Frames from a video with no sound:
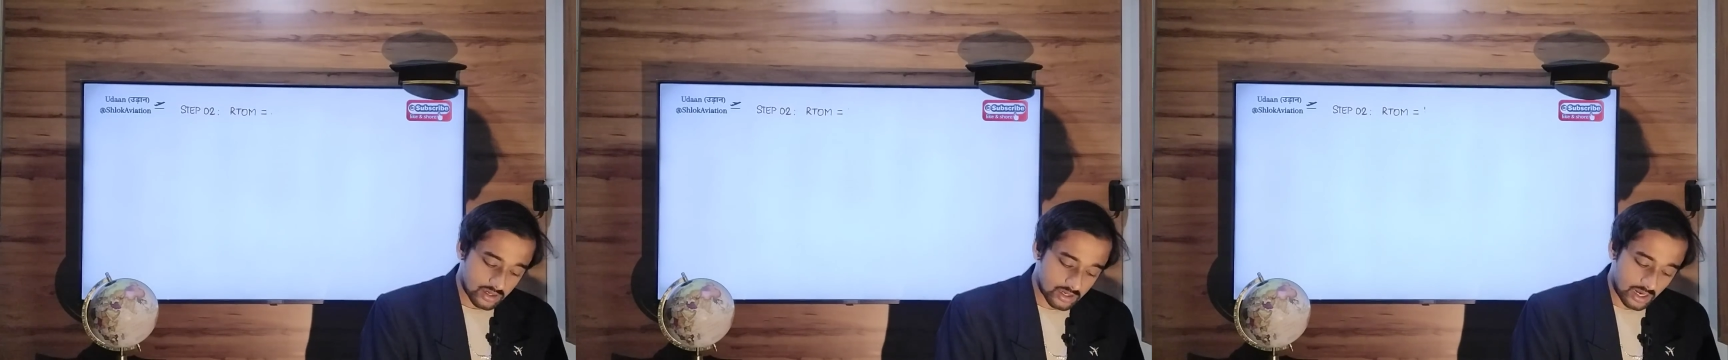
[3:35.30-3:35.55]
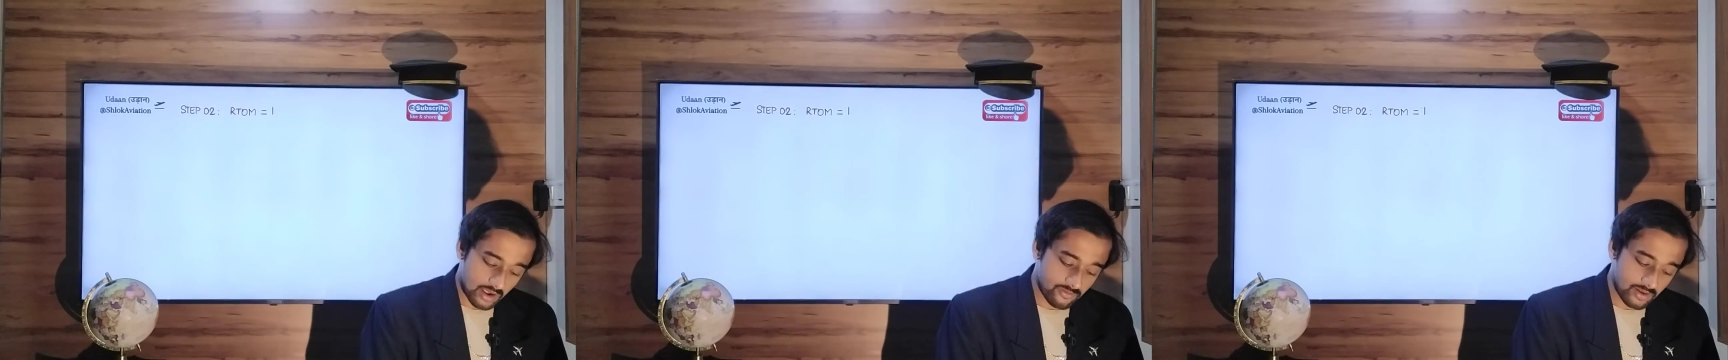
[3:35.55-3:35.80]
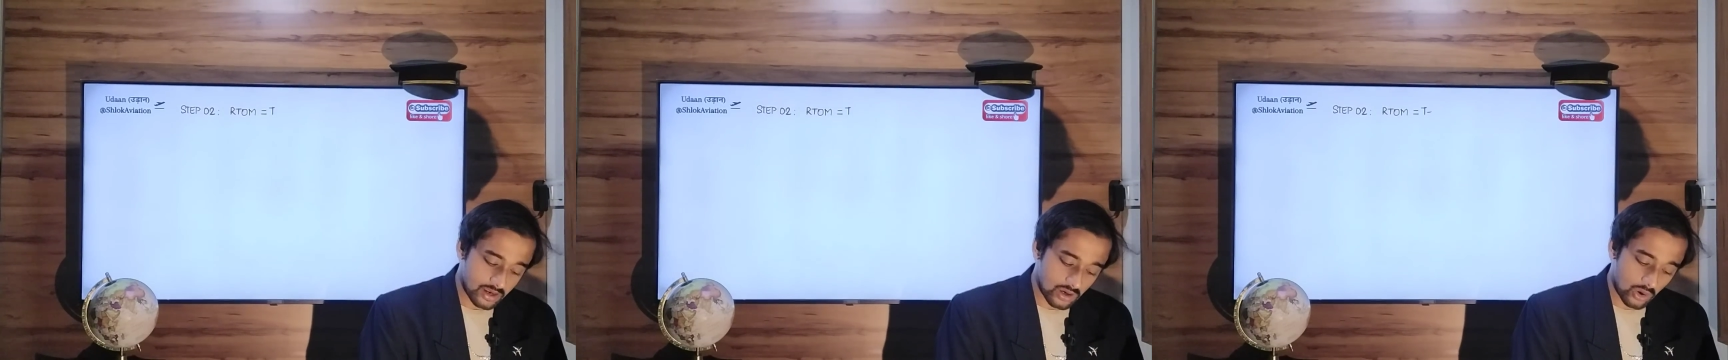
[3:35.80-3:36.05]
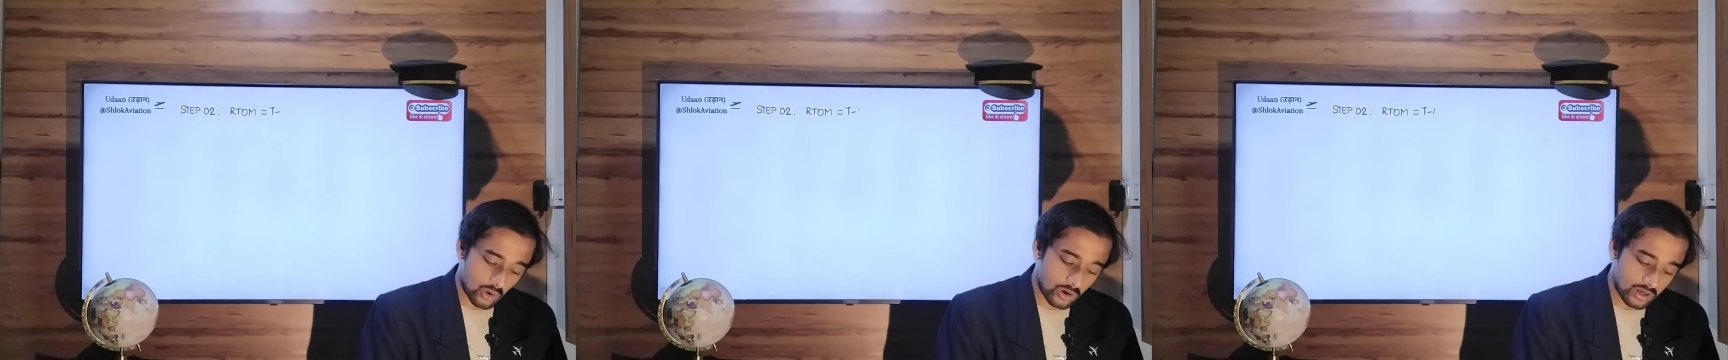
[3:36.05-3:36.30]
traffic
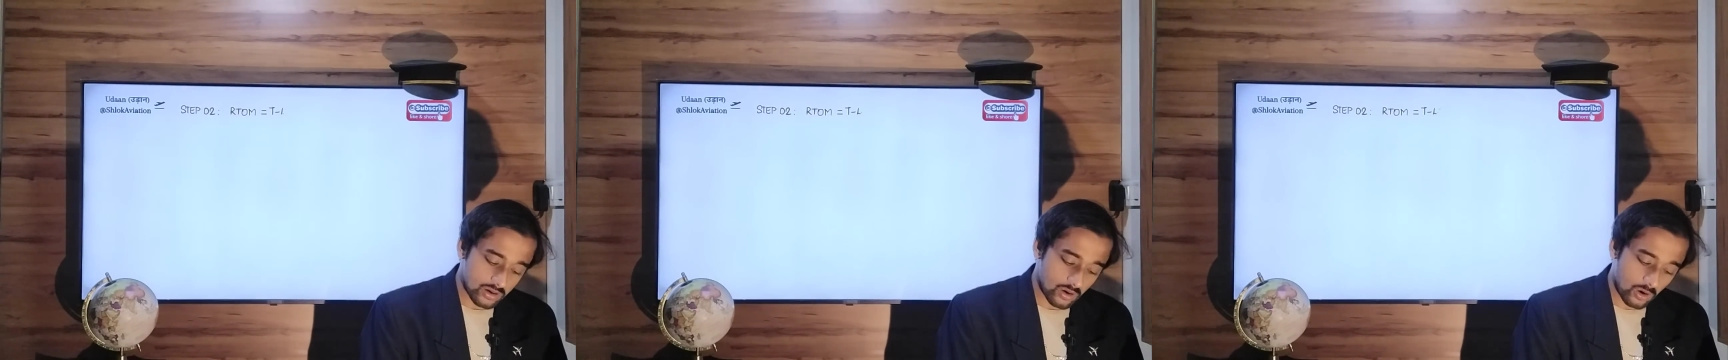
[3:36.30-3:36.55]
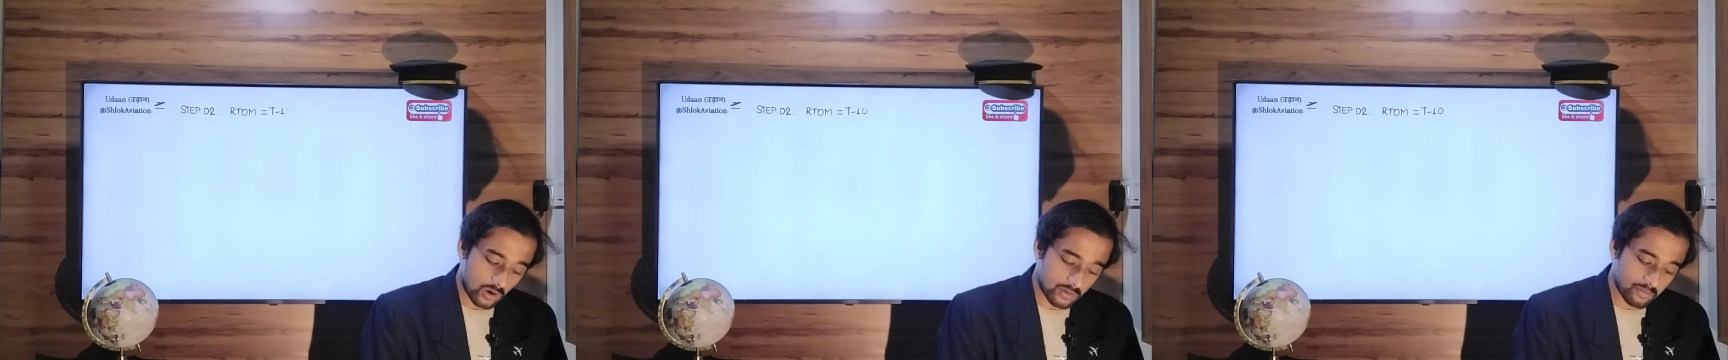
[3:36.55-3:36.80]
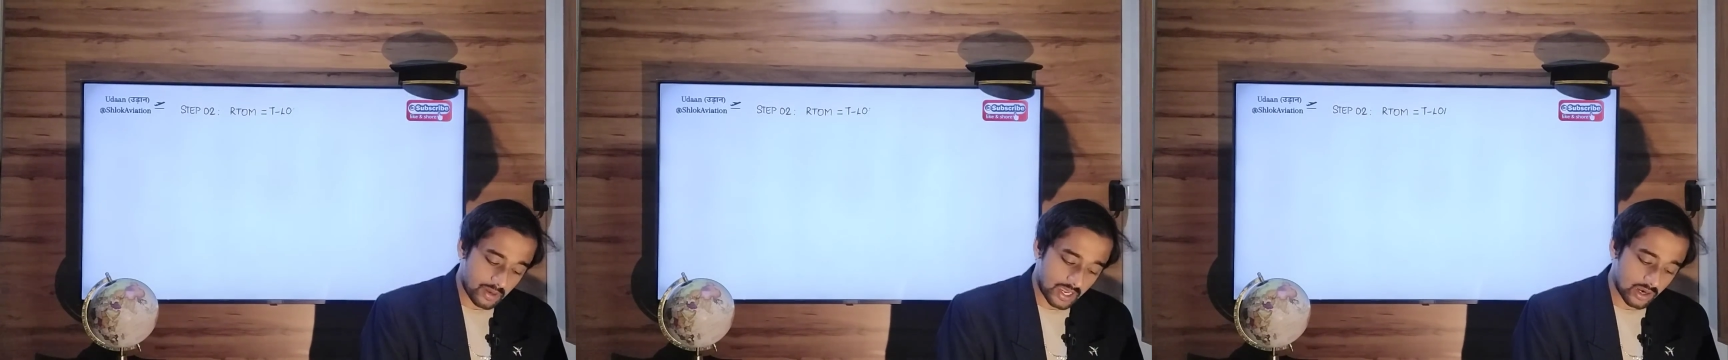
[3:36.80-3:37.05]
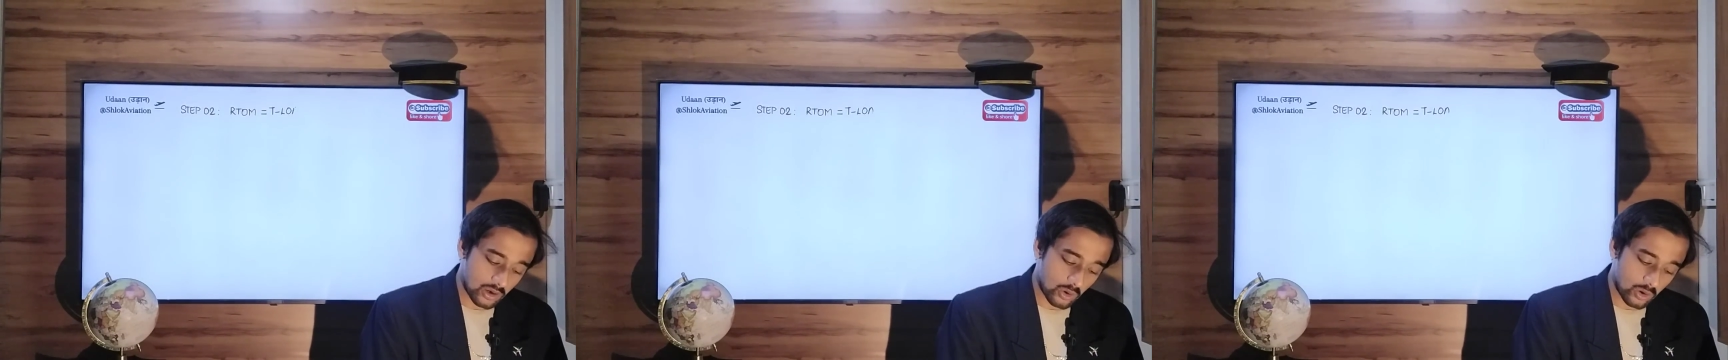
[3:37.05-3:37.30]
load or
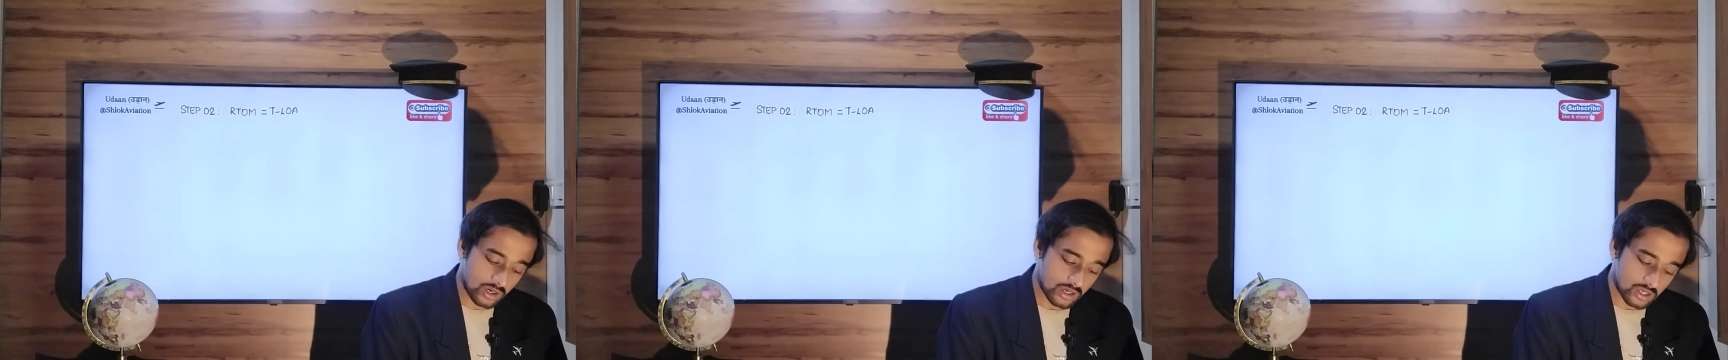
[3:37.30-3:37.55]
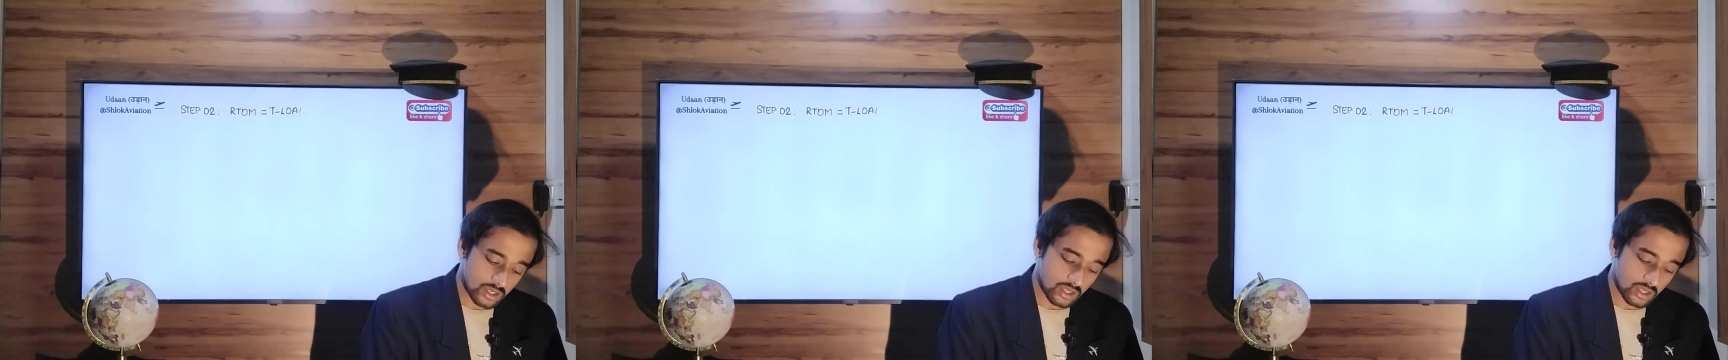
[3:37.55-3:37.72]
payload